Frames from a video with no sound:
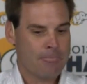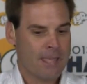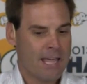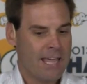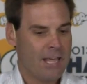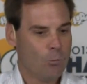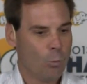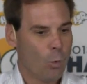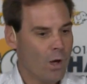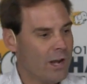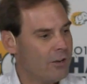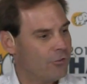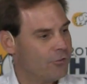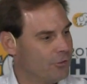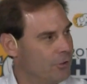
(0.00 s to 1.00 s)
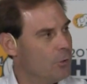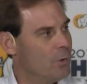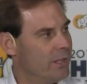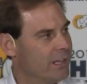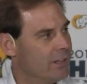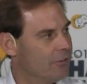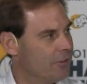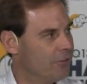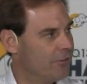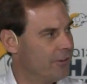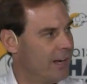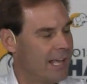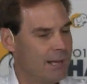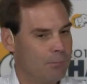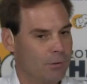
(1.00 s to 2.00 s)
and what it's doing is it's
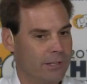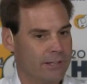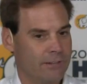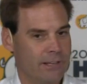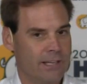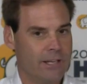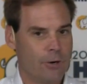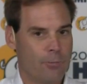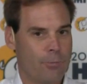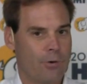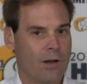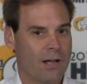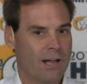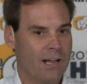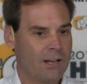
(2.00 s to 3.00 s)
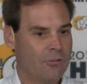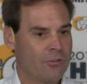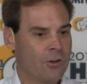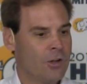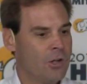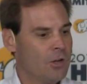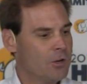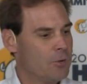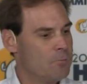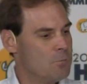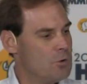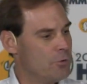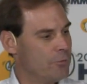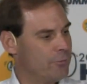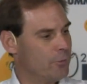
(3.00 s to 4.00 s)
enabling the enterprise to
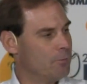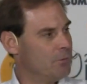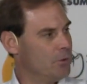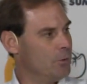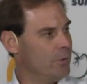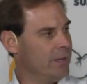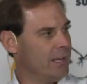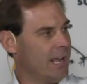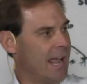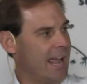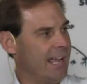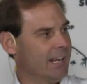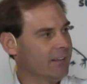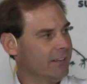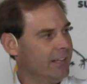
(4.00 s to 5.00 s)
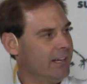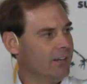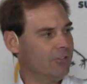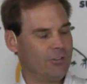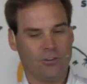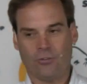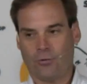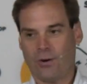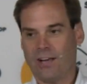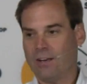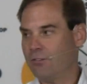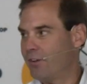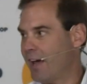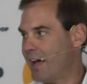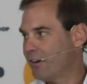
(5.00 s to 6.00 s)
move from doing analytics and
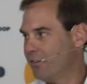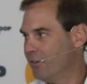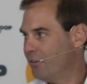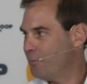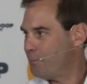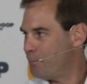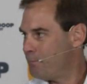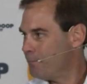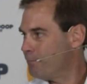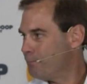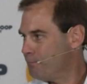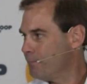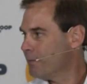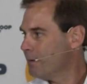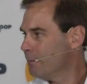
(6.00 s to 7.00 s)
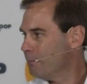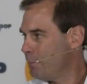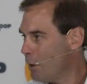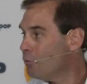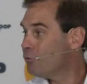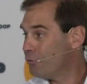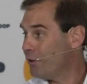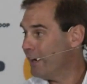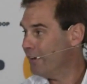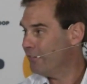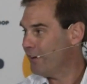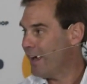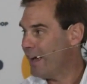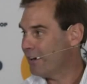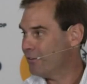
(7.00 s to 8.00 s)
transactions
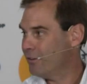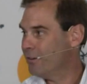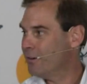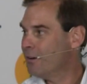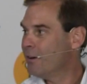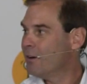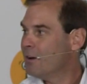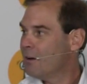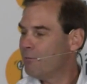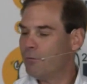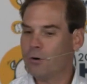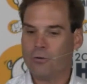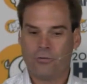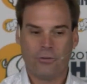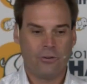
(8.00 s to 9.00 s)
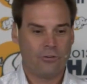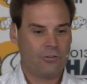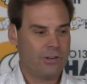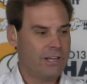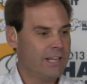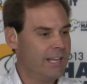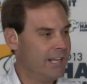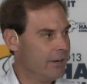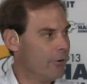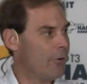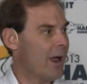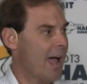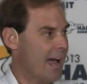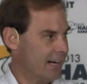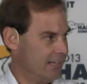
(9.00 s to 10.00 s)
post-transaction versus
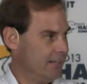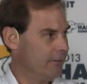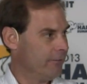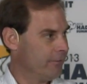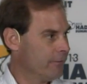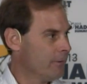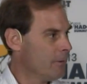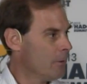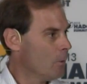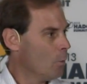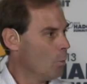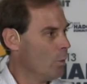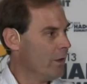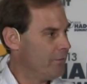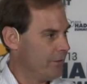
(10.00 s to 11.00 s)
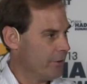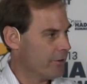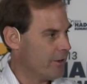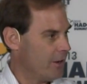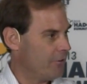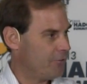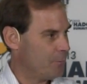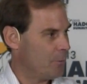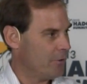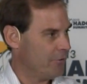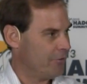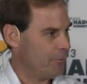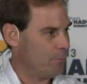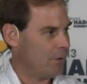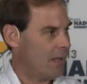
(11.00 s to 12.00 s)
interactive with their customer and
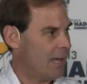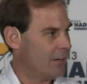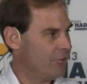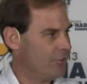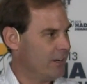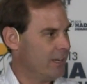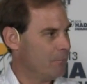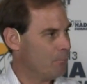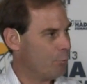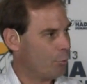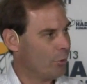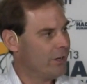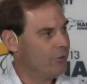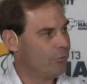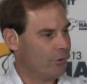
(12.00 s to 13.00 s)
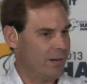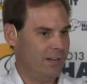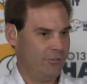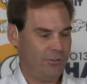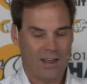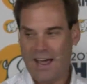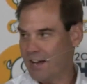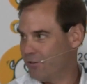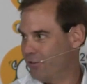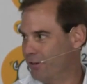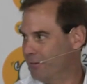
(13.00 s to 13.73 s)
supply chain pre-transaction.